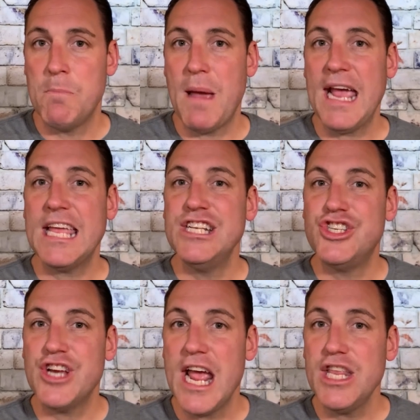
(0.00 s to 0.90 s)
Back in
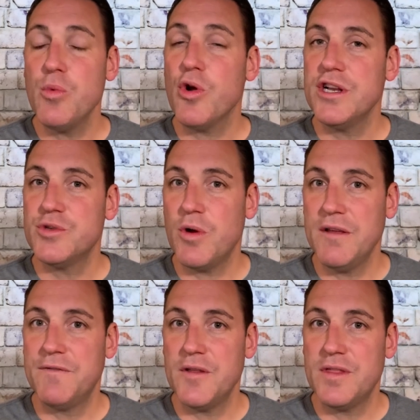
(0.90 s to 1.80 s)
January
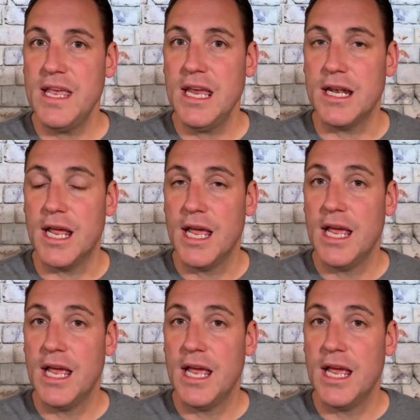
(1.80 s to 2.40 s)
2015,